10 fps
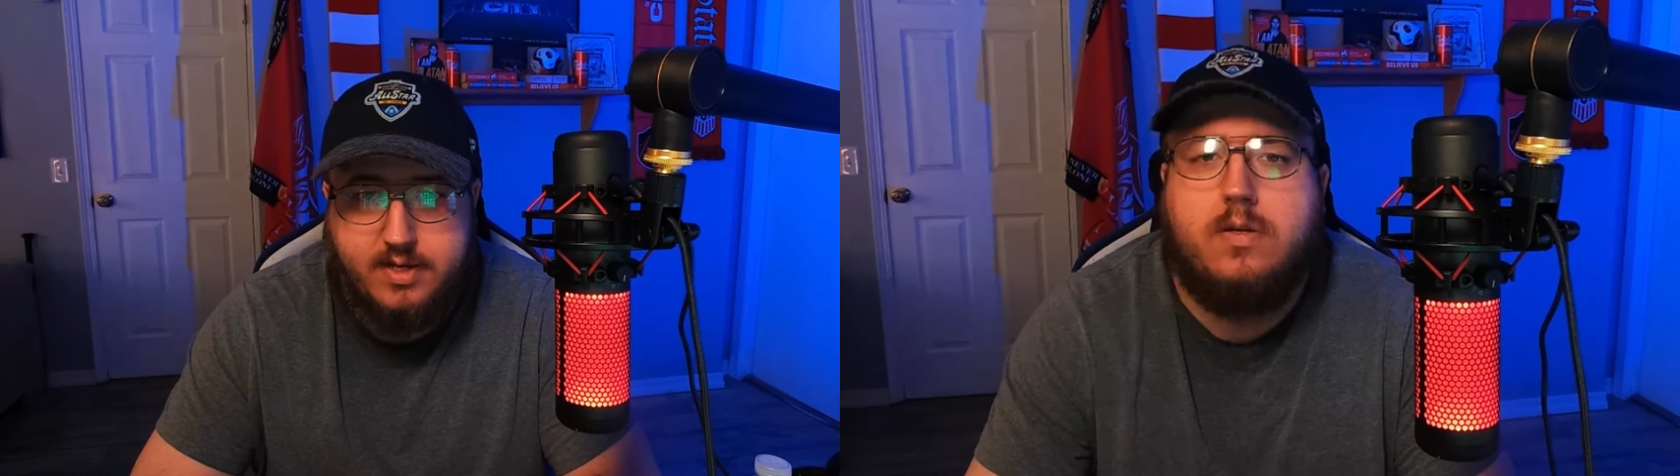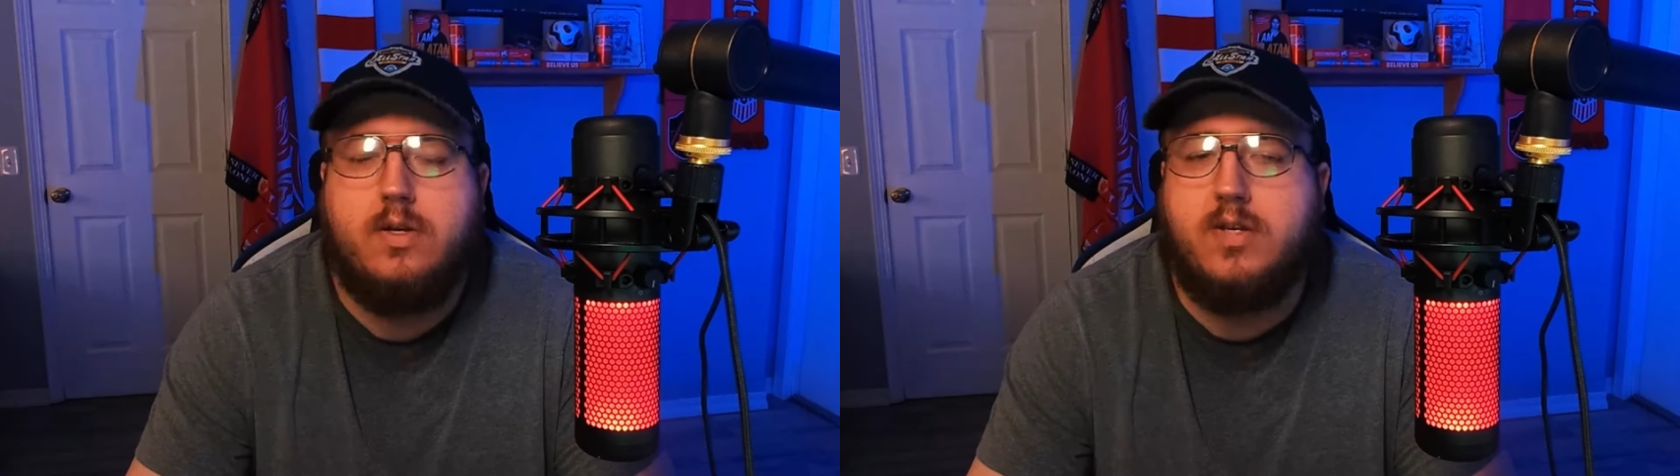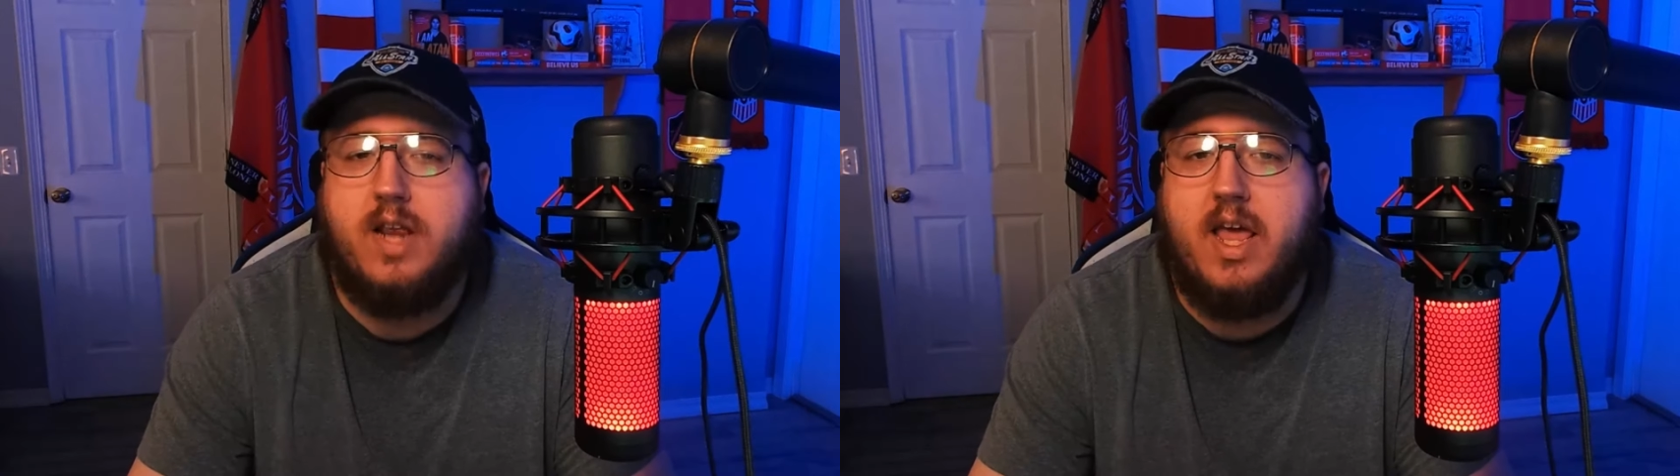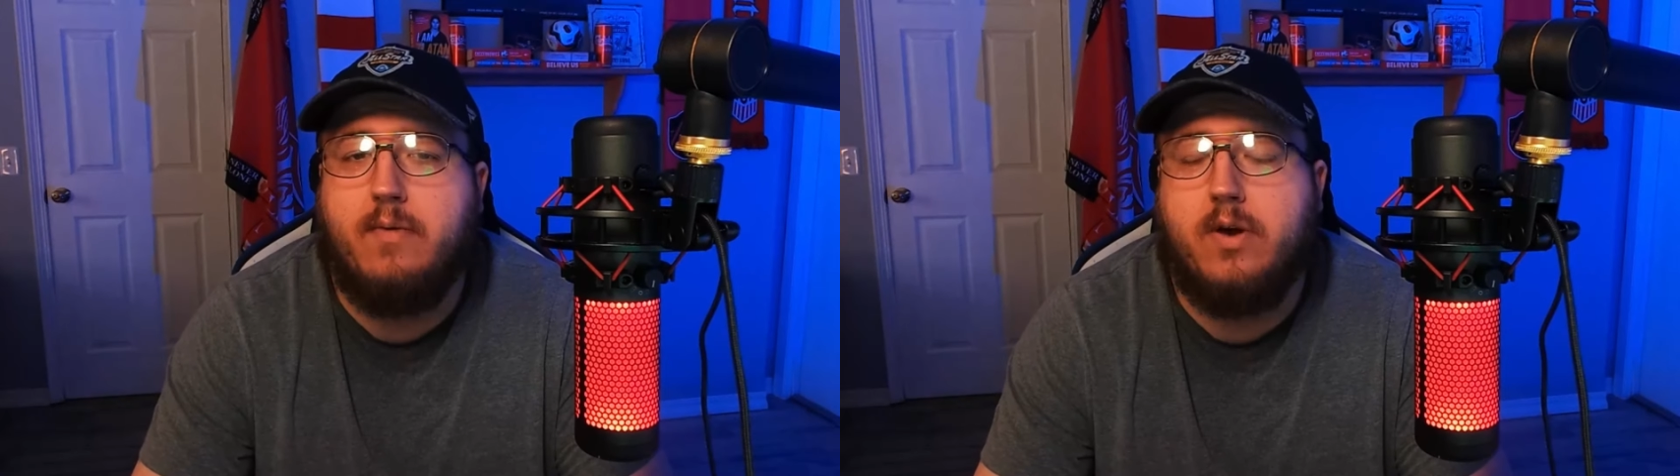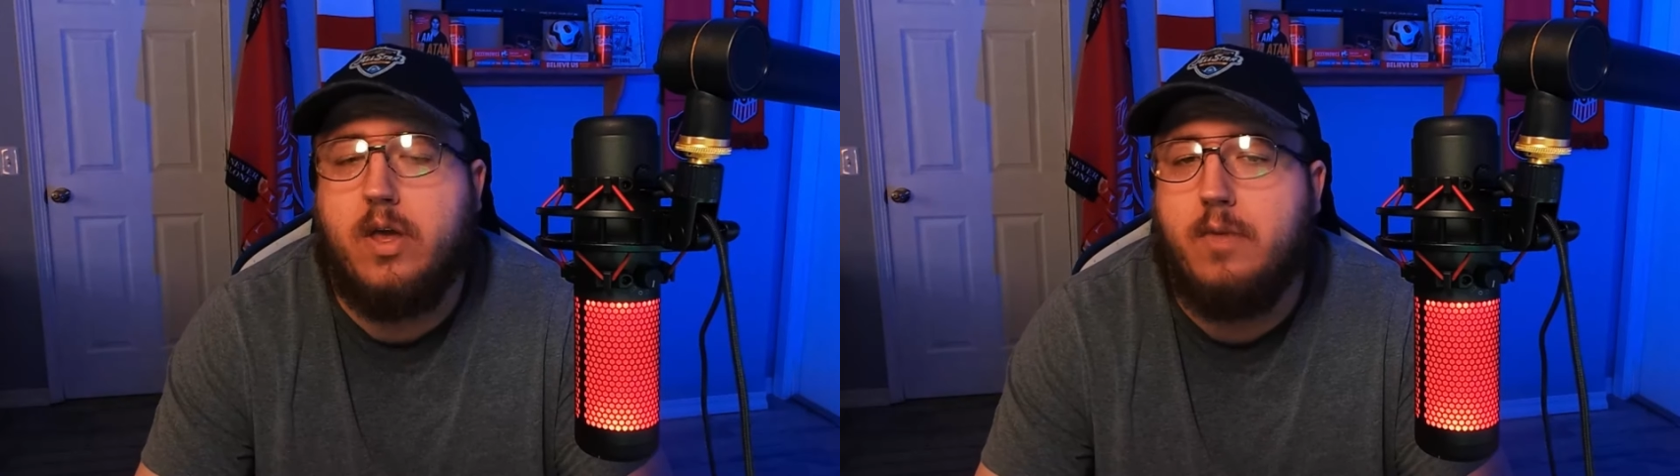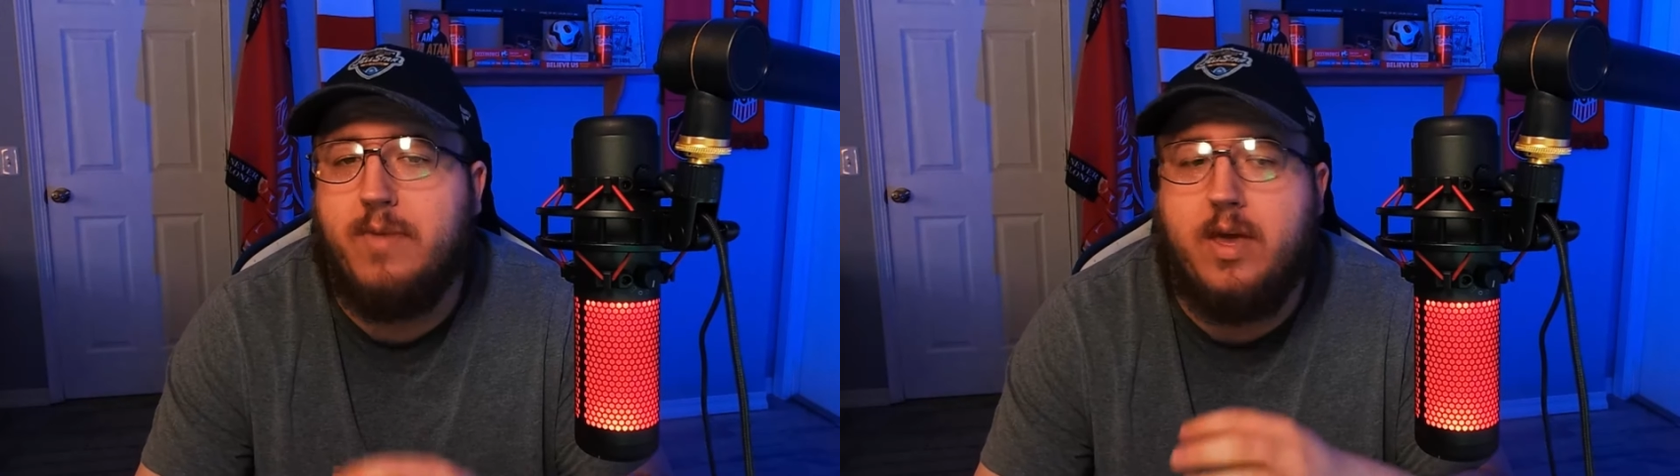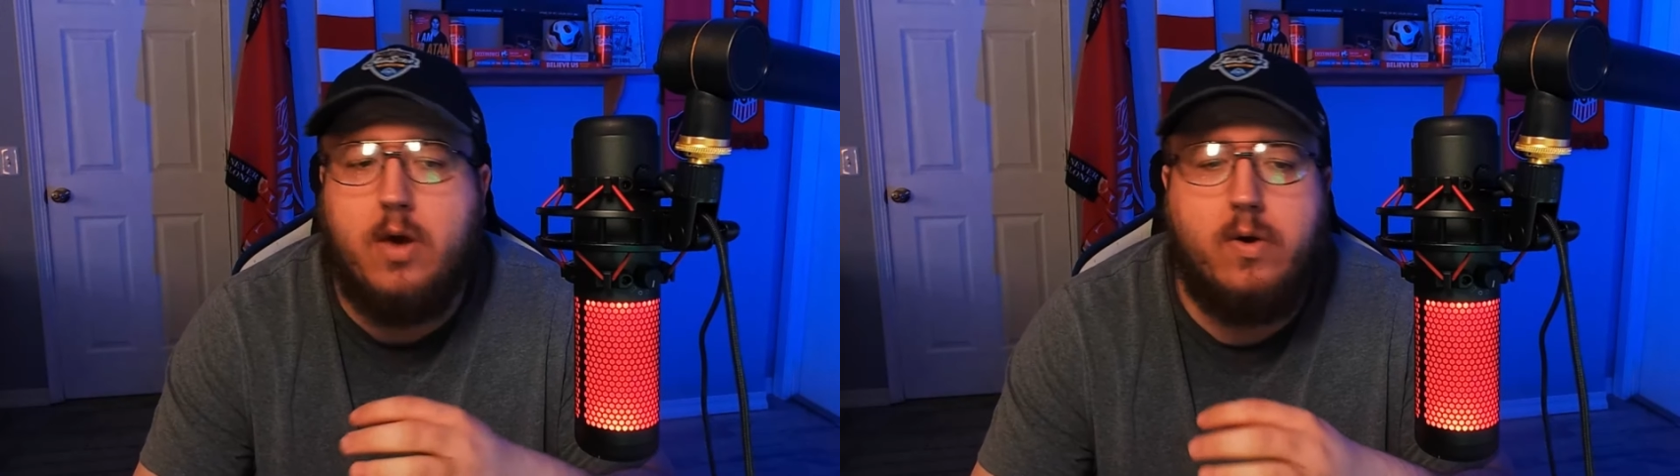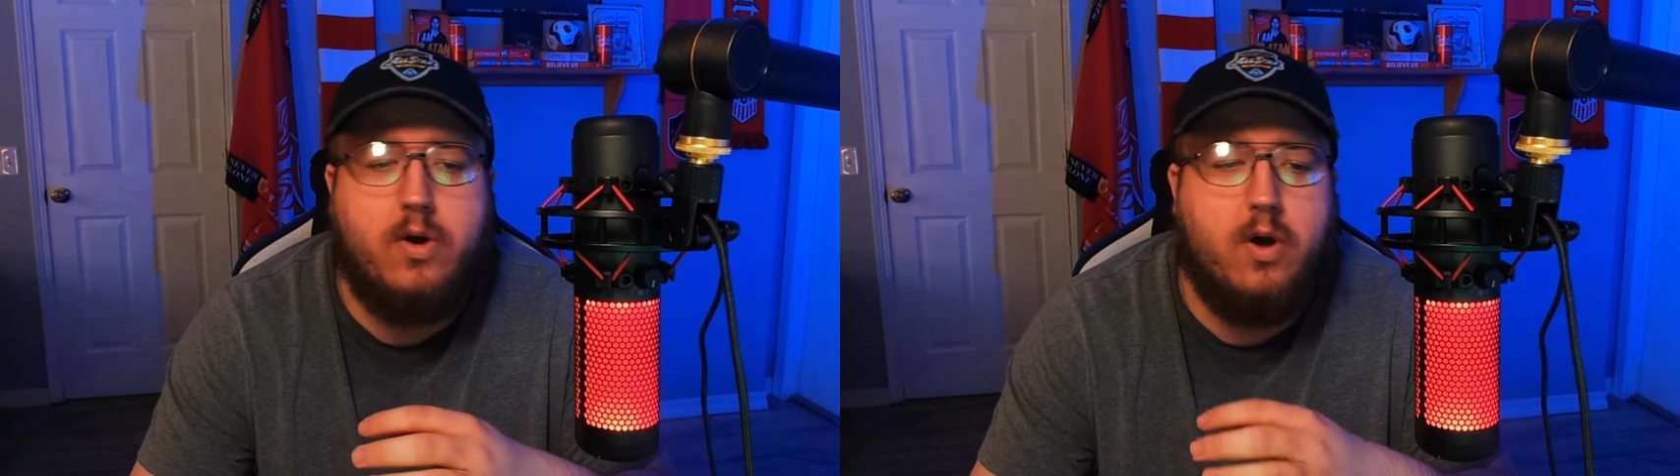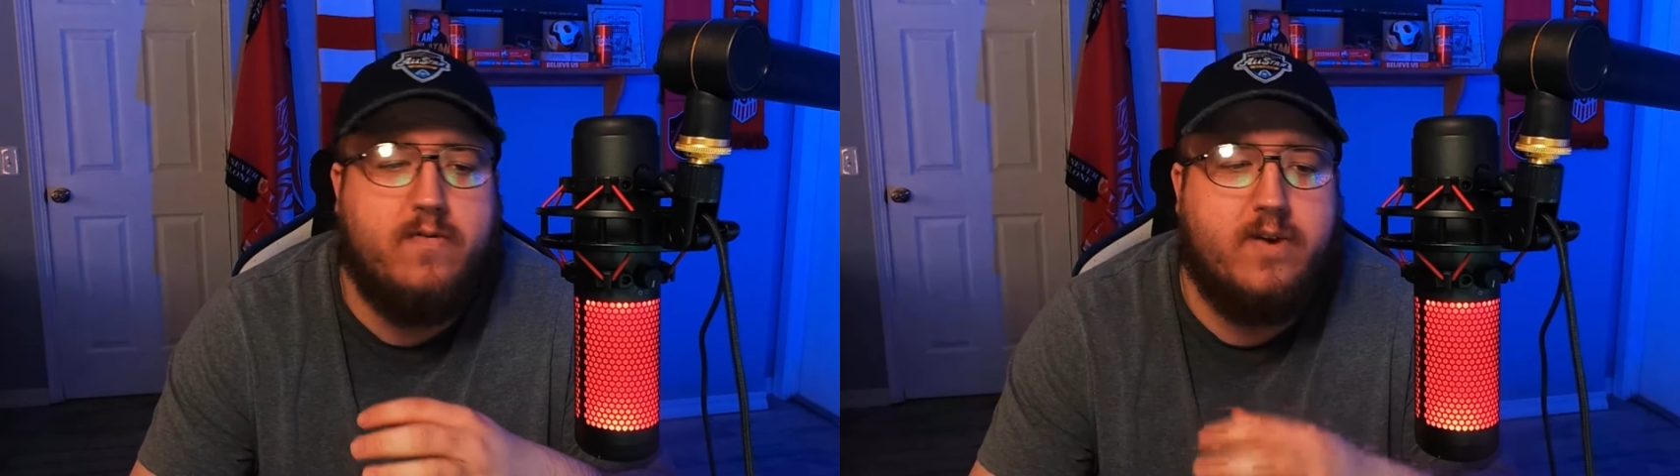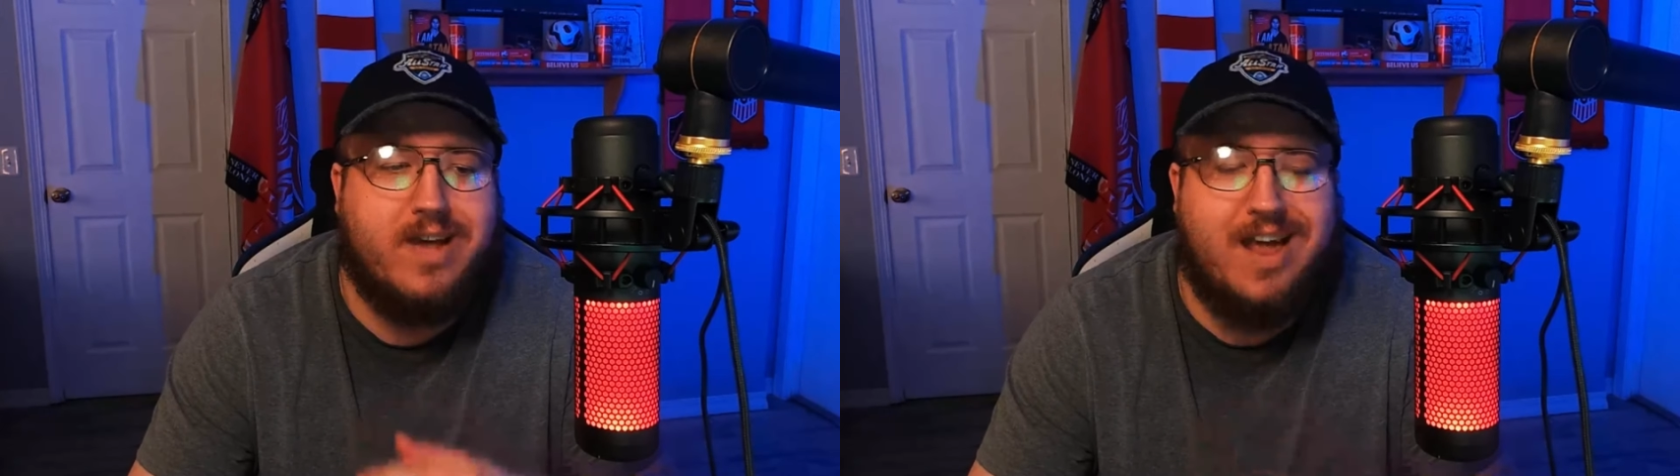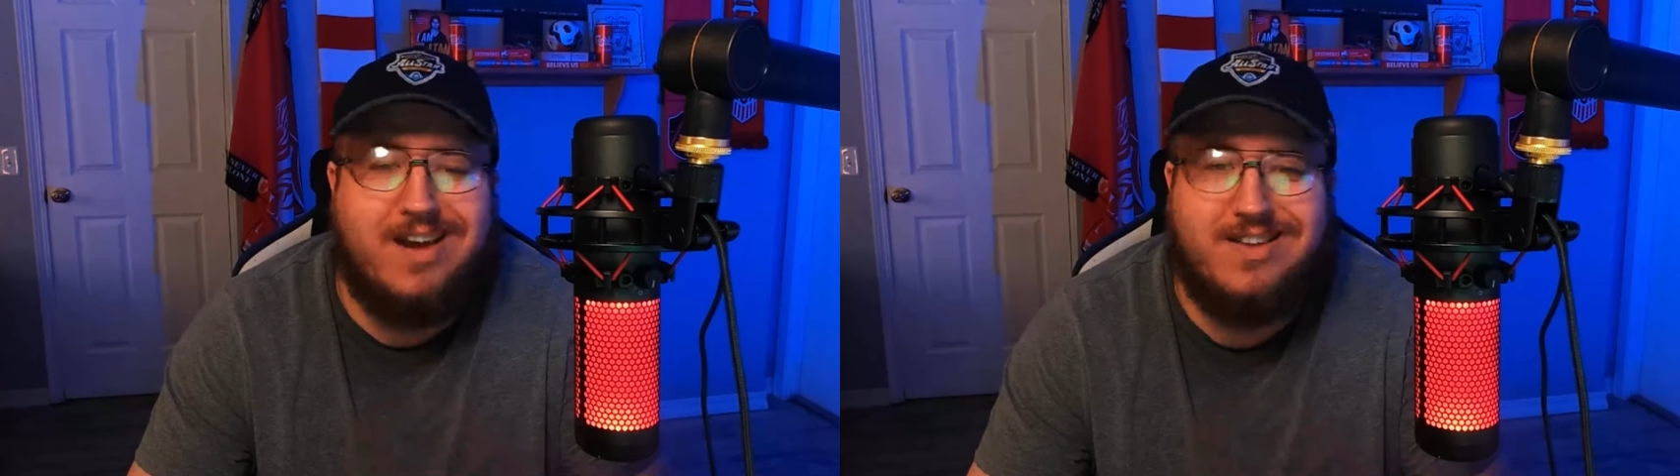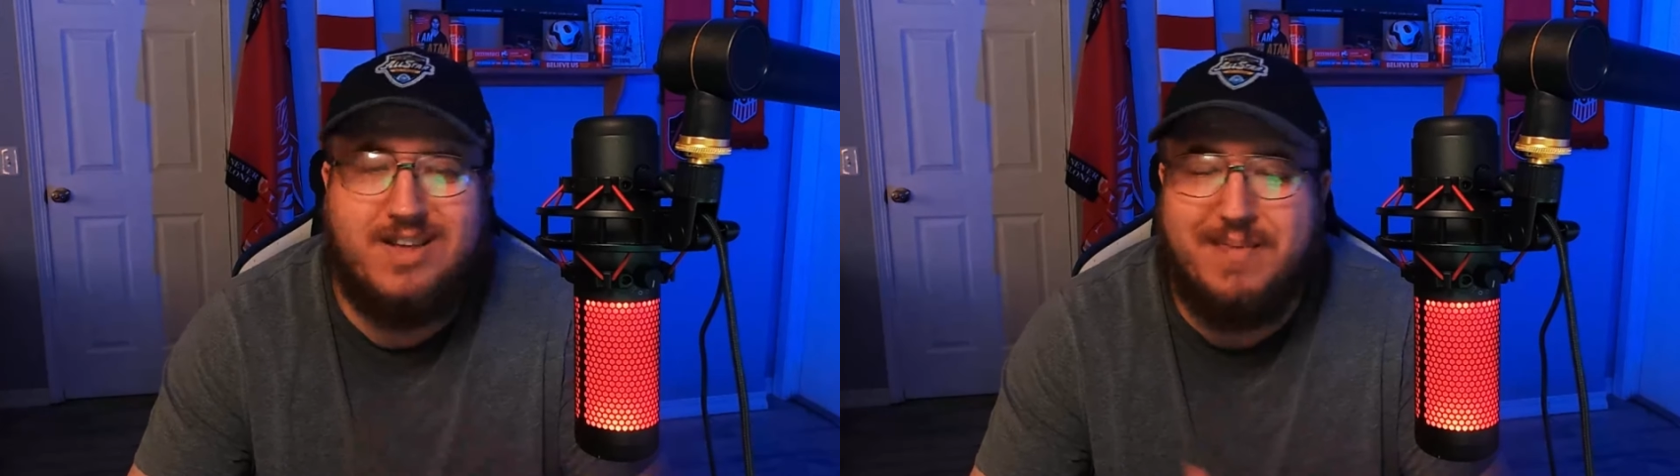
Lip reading: So today we're going to be going over kind of some